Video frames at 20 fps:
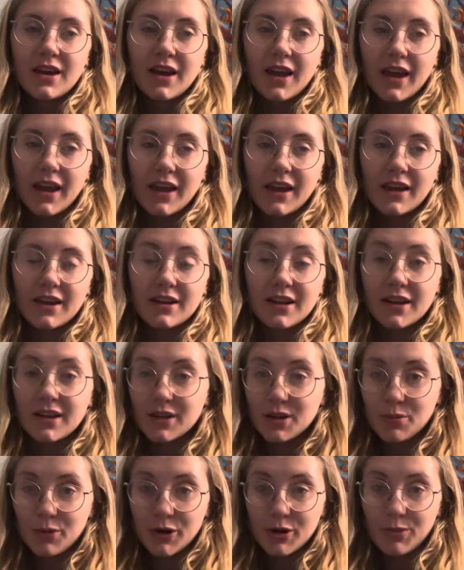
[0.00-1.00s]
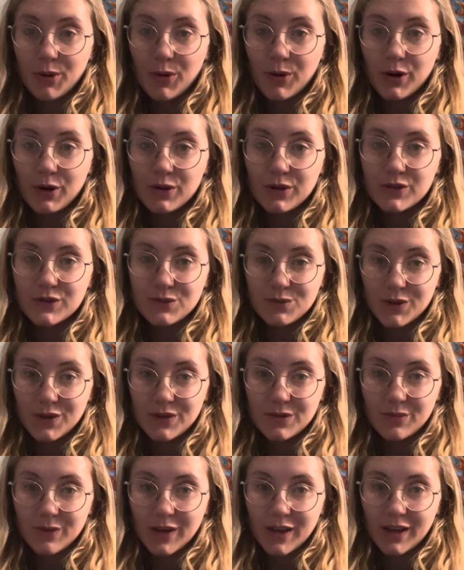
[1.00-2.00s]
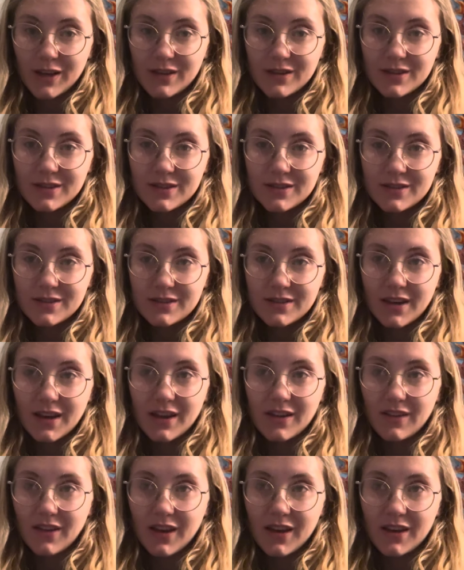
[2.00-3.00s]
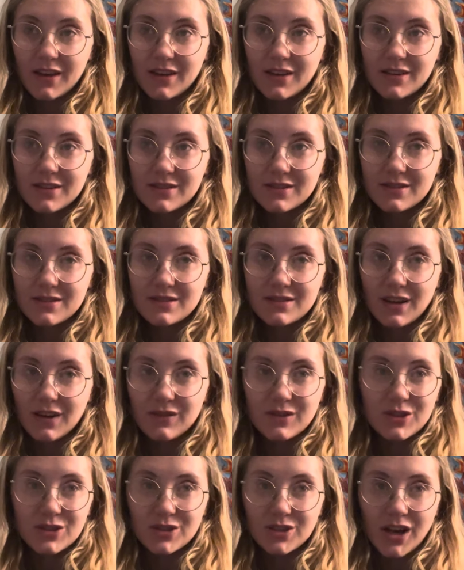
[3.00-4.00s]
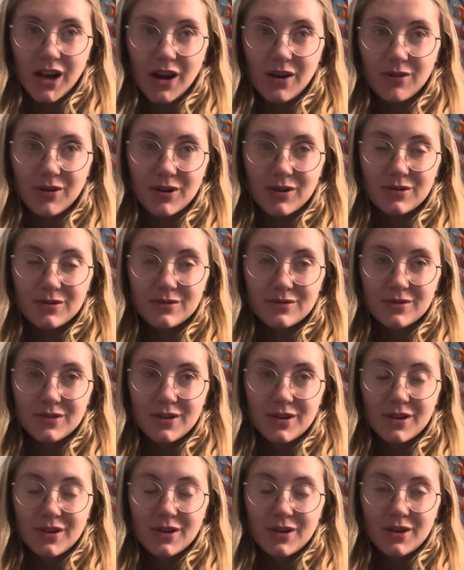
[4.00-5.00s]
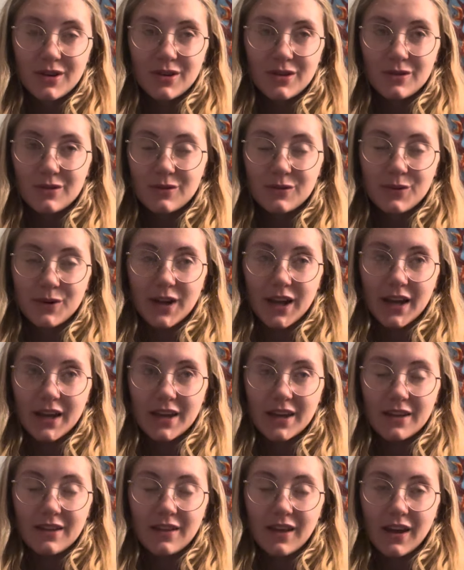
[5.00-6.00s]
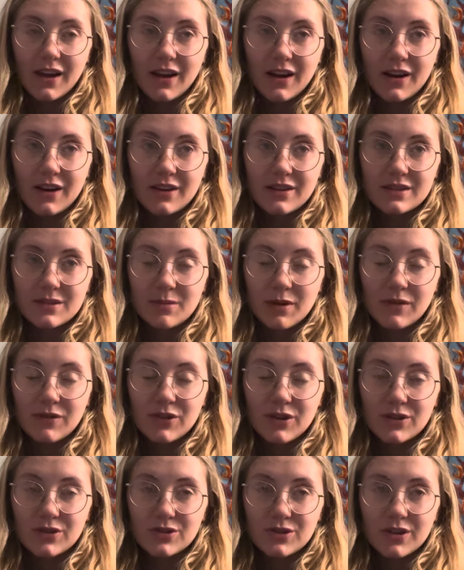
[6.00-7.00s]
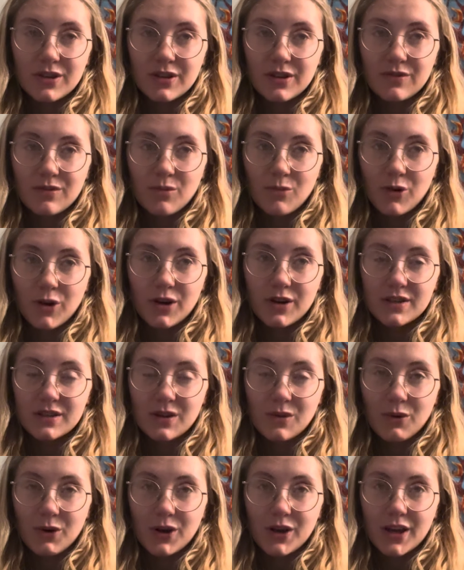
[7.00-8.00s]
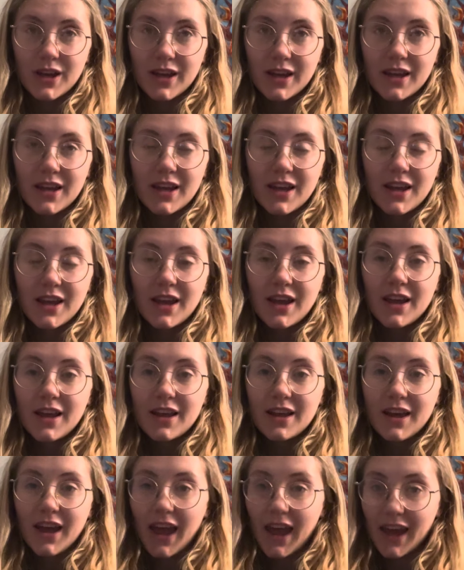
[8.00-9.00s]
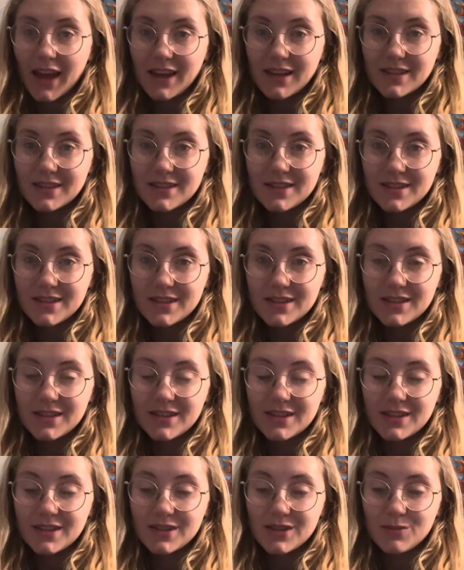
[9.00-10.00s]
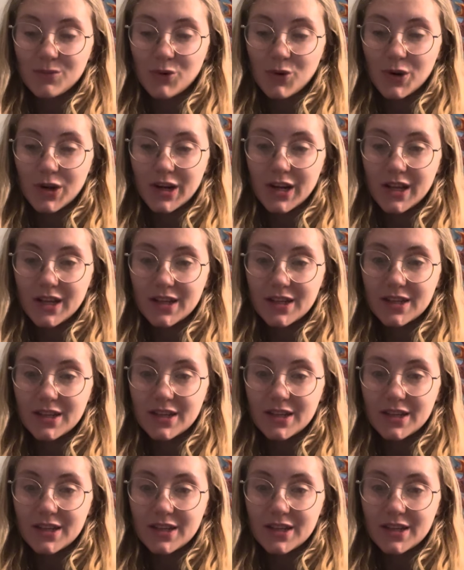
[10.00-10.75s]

and I need to bring my work clothes with me and like stuff to shower when I get there because I'm gonna have to go straight there from work because I work at eight in the morning.